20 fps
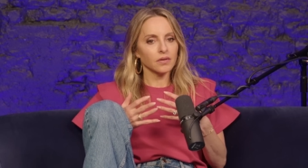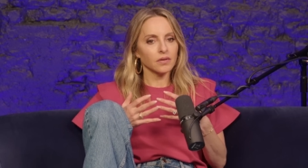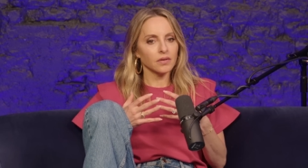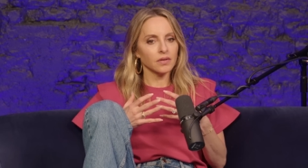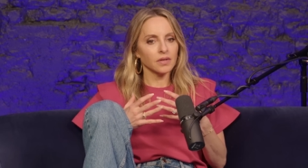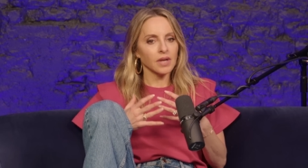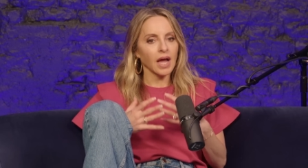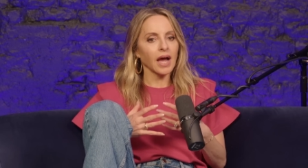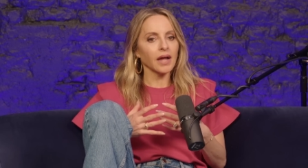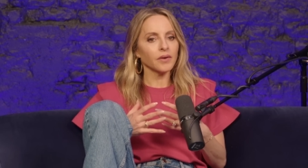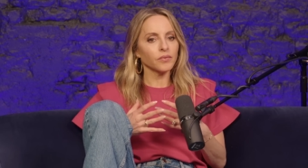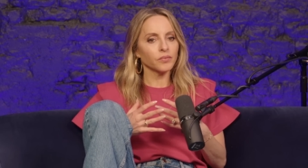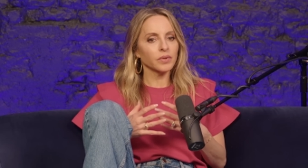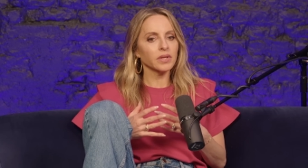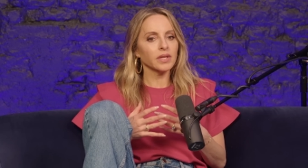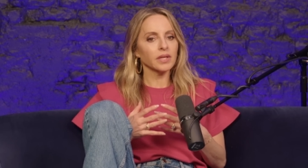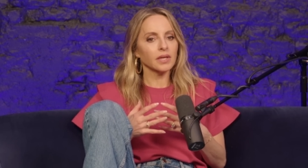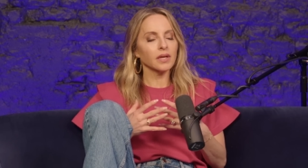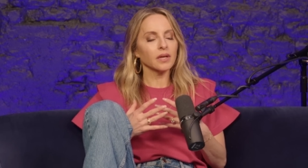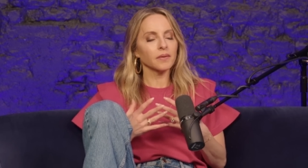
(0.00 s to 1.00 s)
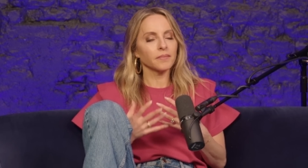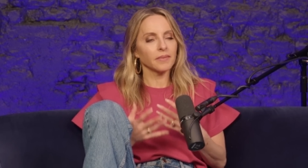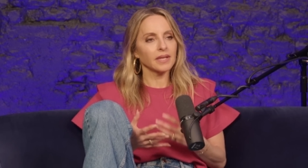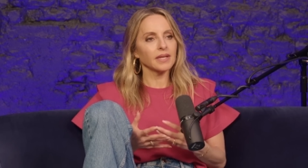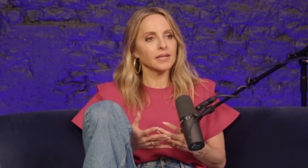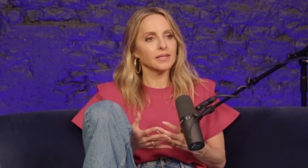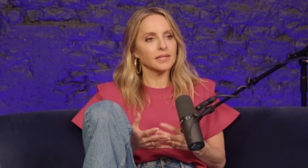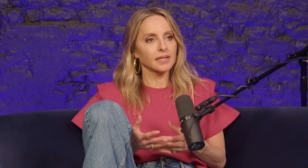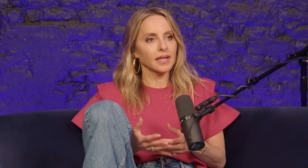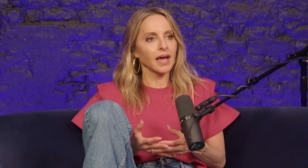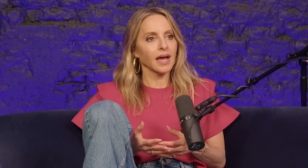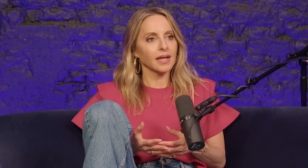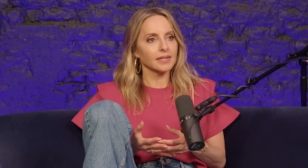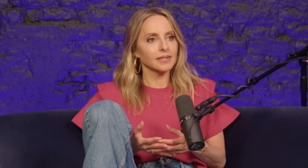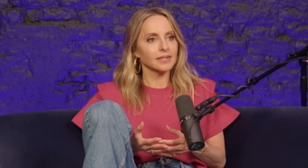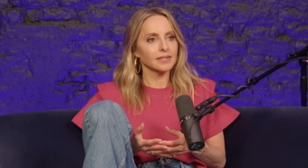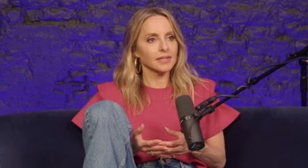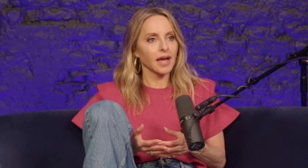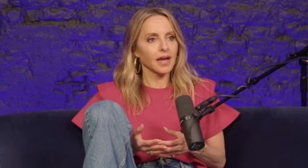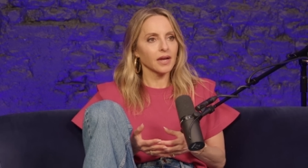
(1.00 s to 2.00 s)
not really committed to that
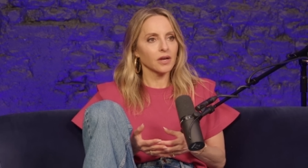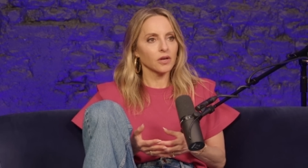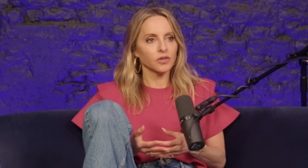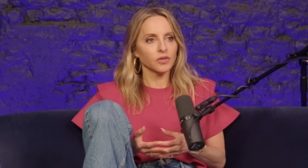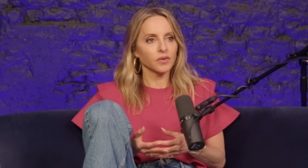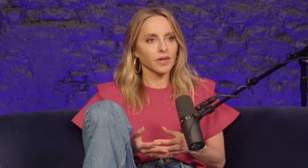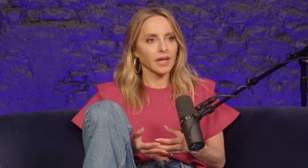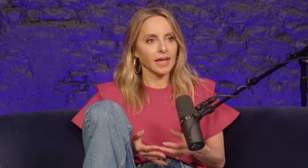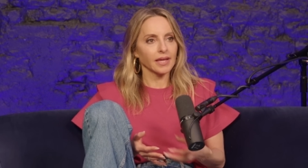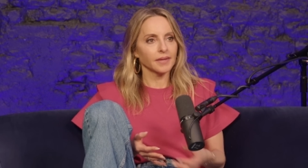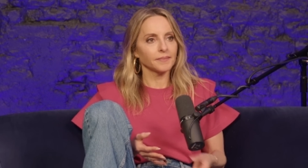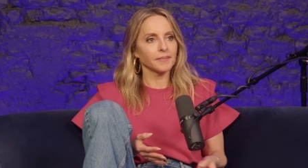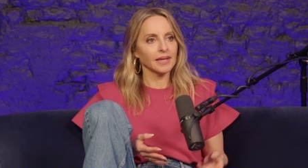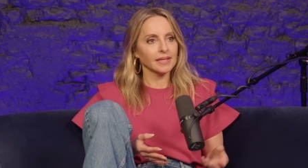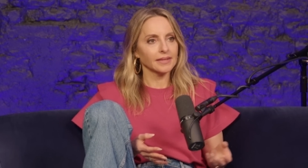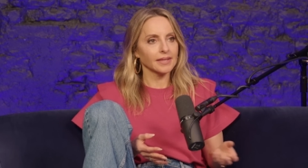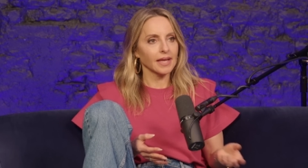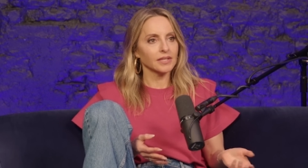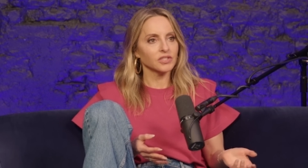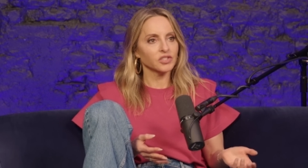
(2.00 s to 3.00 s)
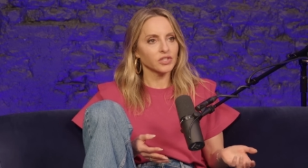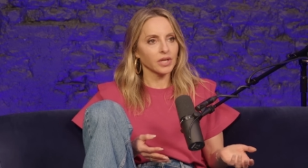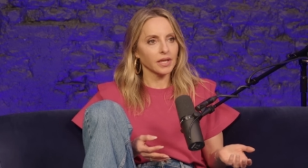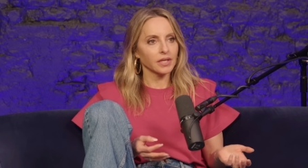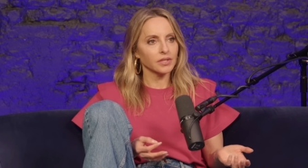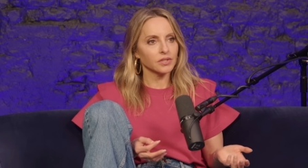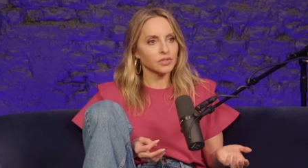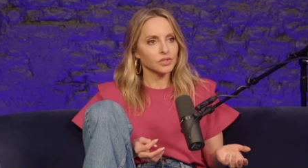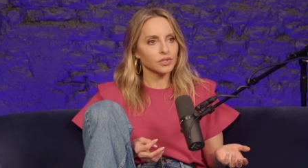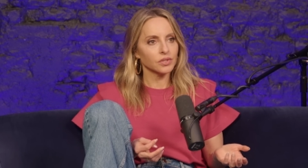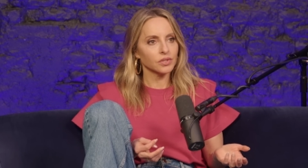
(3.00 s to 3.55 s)
desire, you can't make that change.